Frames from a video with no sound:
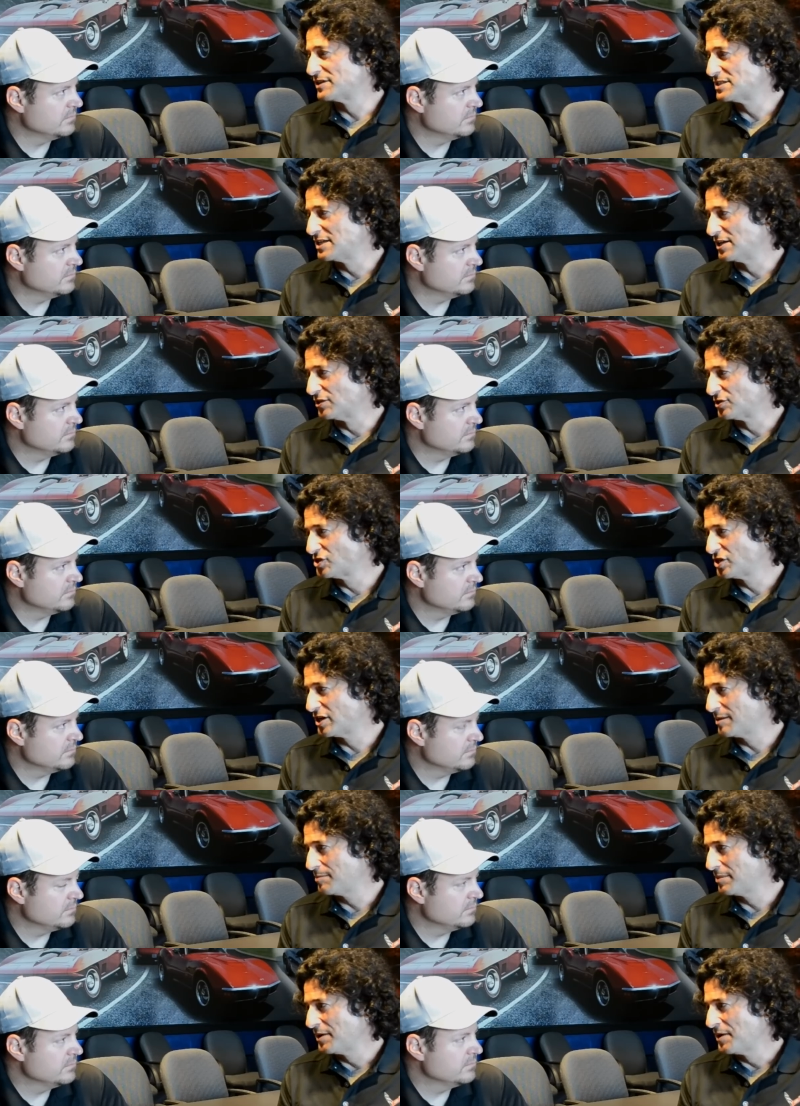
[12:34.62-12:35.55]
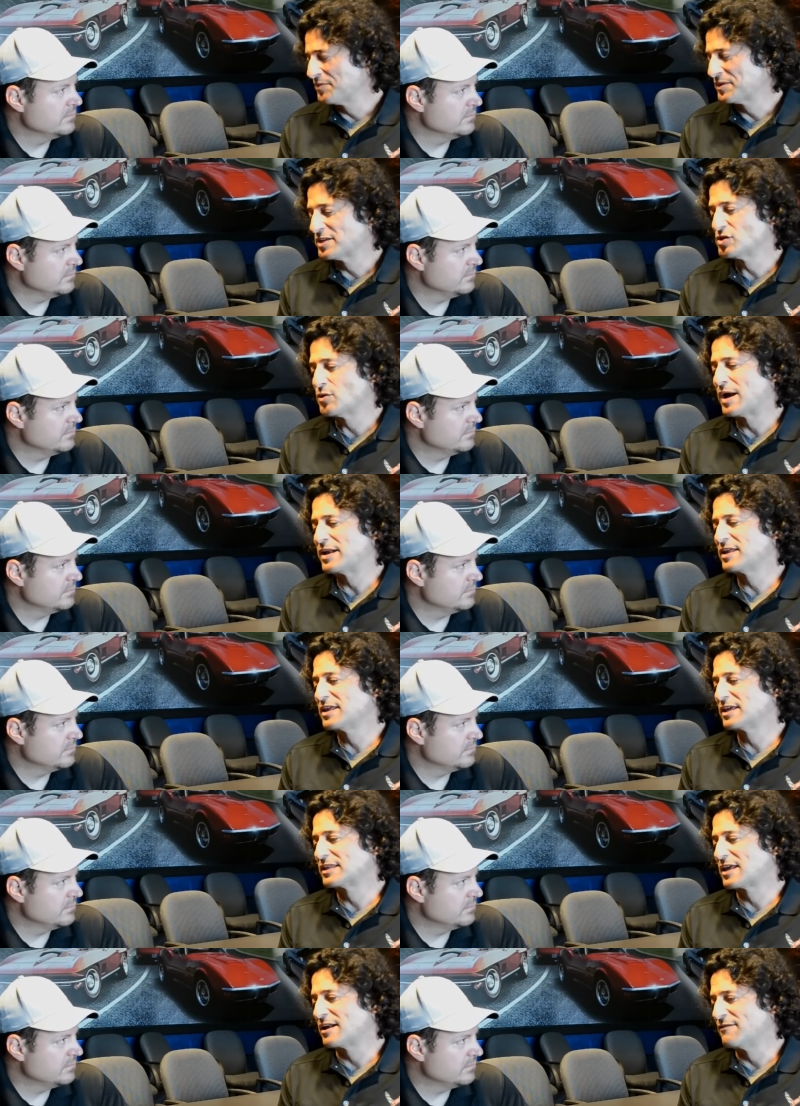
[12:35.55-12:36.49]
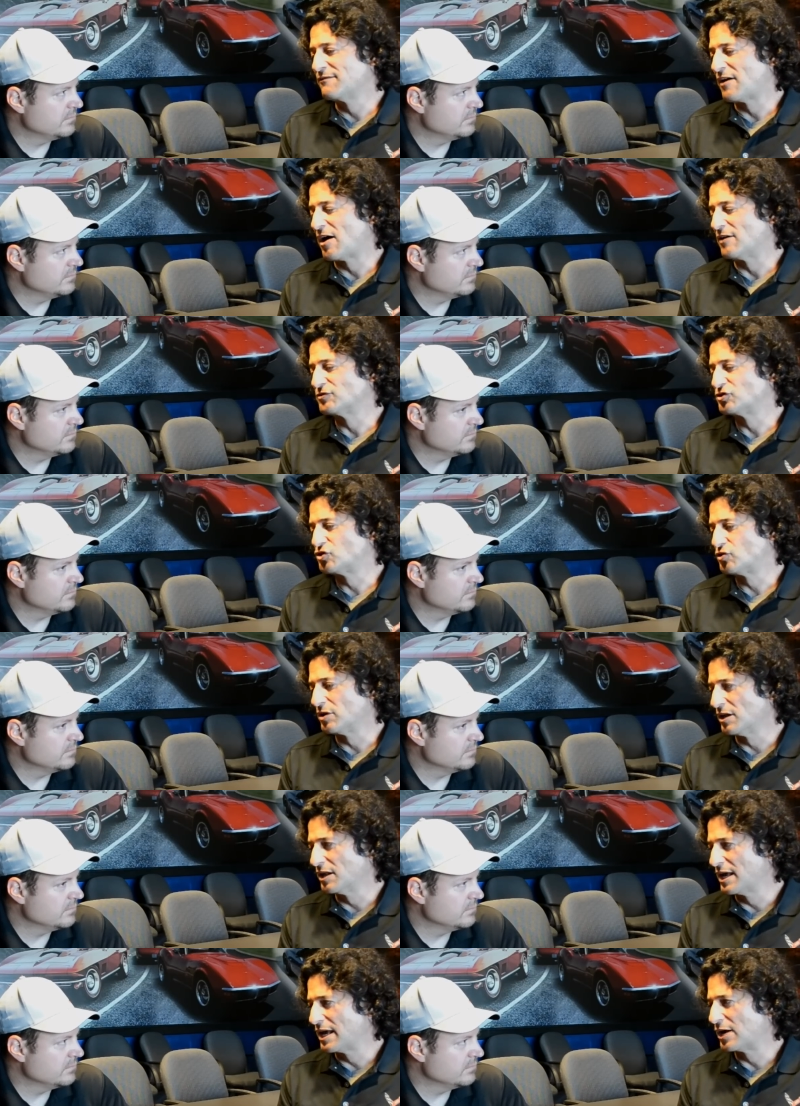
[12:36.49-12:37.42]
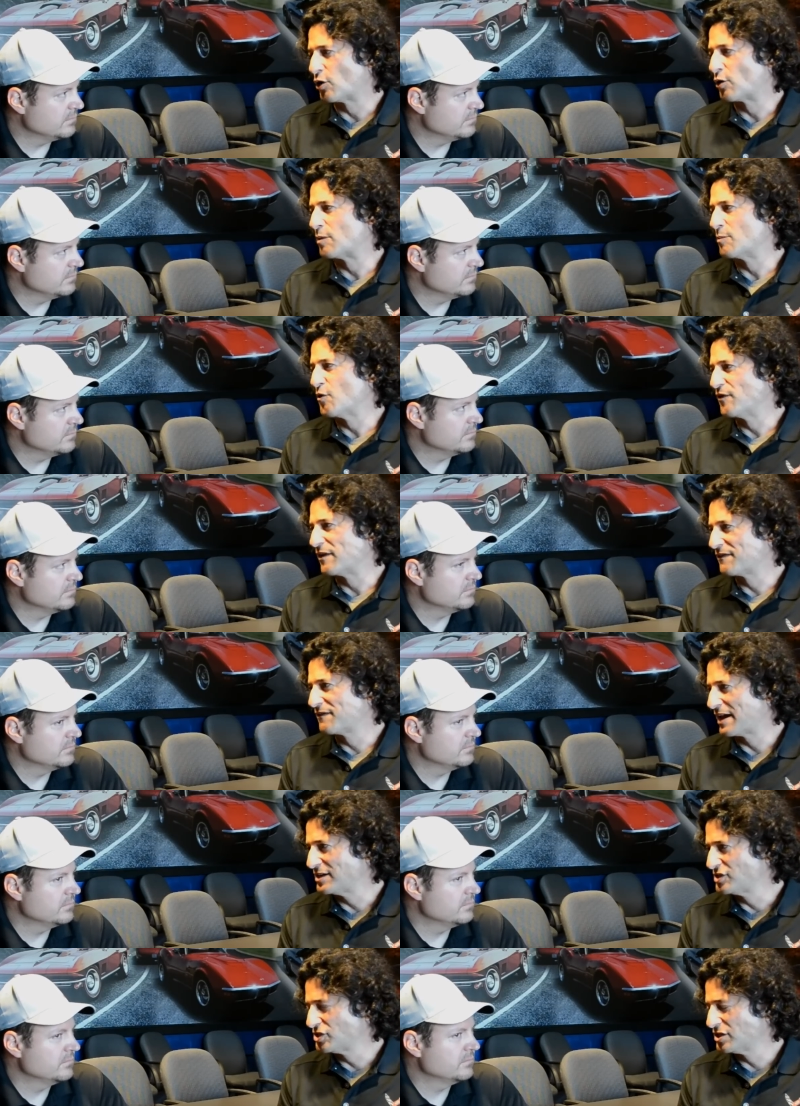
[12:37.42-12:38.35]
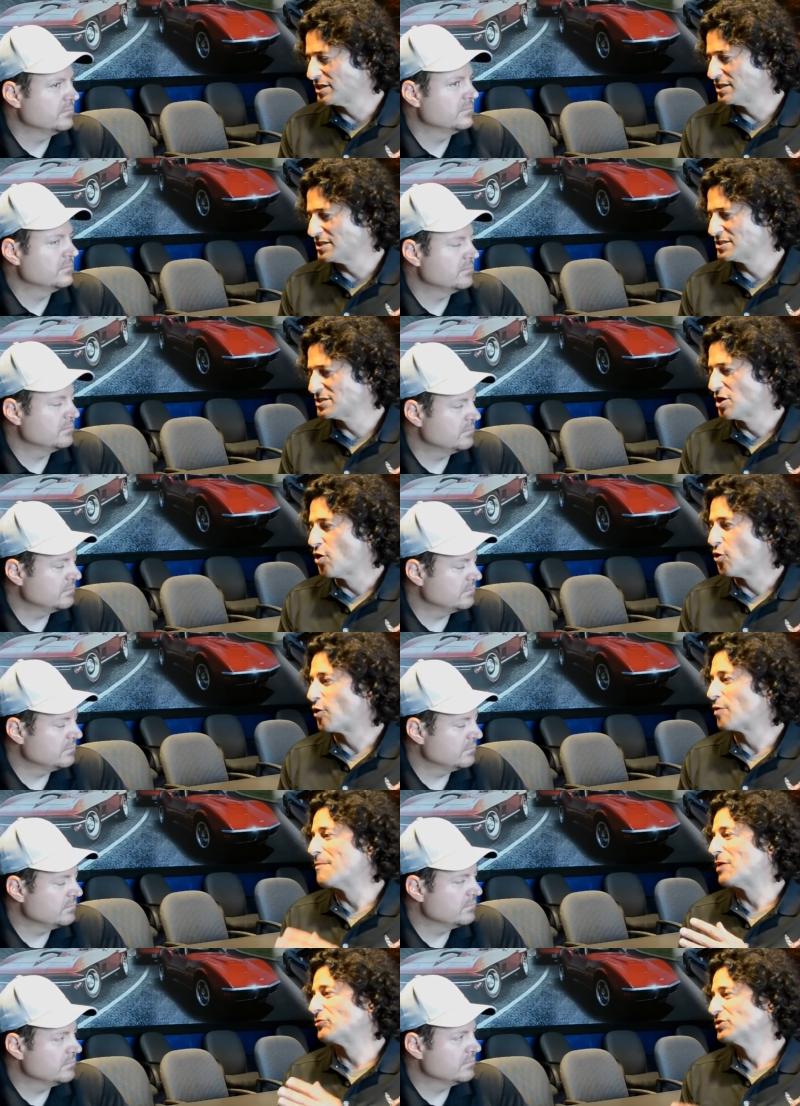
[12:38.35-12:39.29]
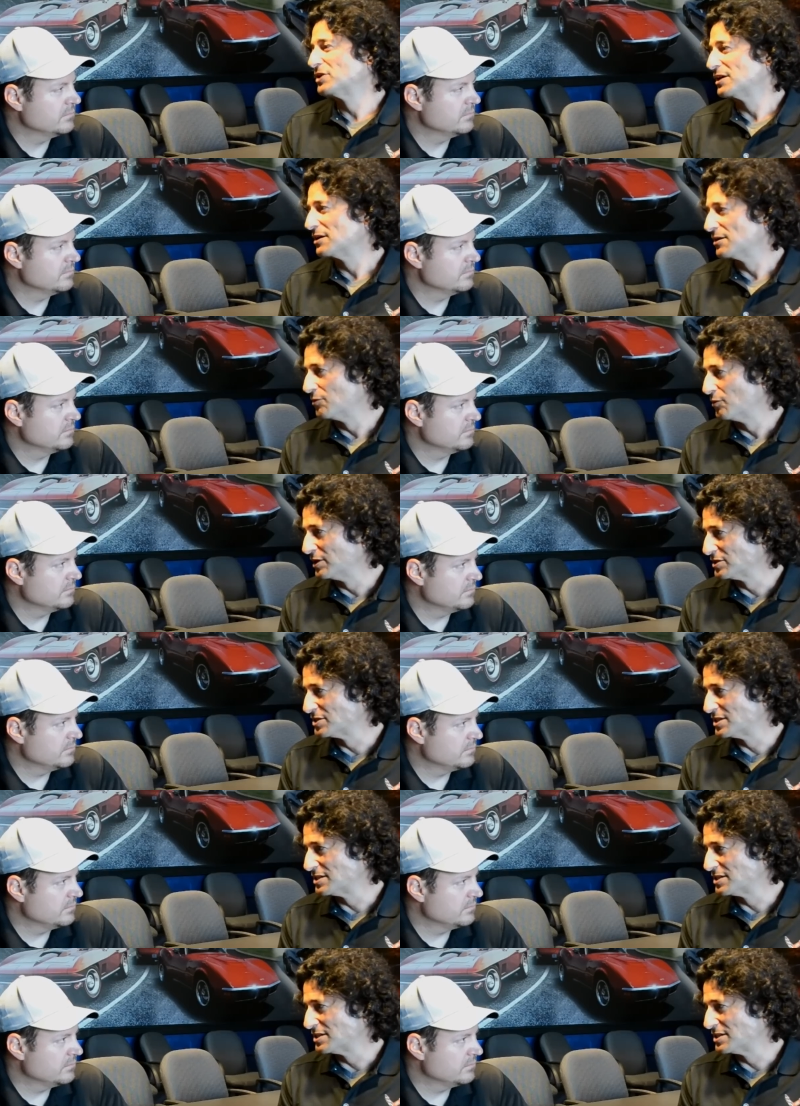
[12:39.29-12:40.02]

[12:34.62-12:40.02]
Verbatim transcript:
Speaker 1: dealership. So anything that involves drilling or removing fascias or mounting wheels and